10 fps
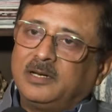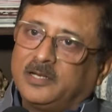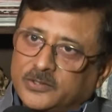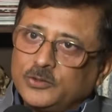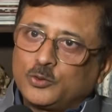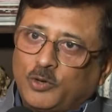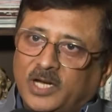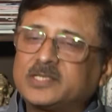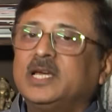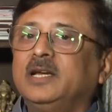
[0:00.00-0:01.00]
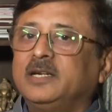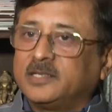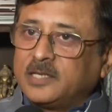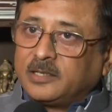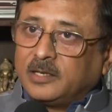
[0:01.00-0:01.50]
listen to us,
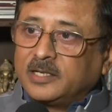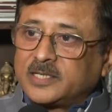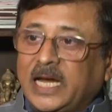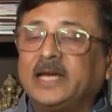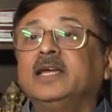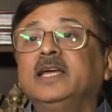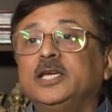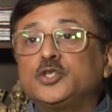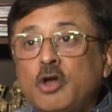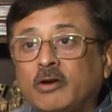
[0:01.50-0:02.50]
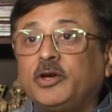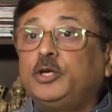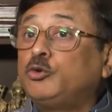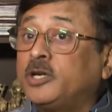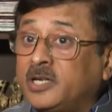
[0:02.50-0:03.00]
doesn't understand, is not
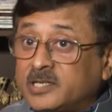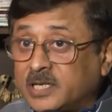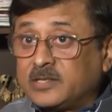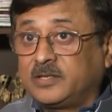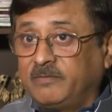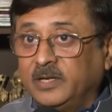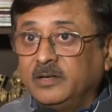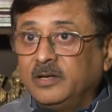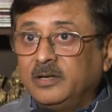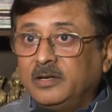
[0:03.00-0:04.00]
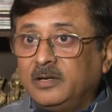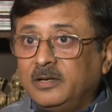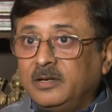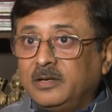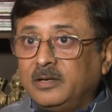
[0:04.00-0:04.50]
ready to discuss even,
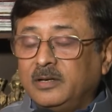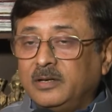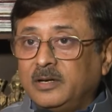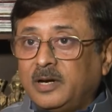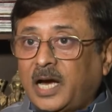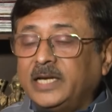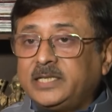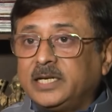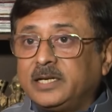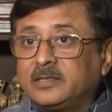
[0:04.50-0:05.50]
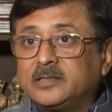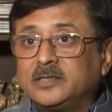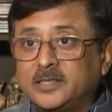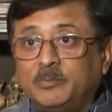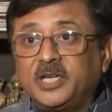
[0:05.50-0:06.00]
I take it
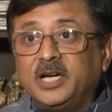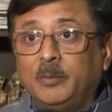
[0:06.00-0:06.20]
something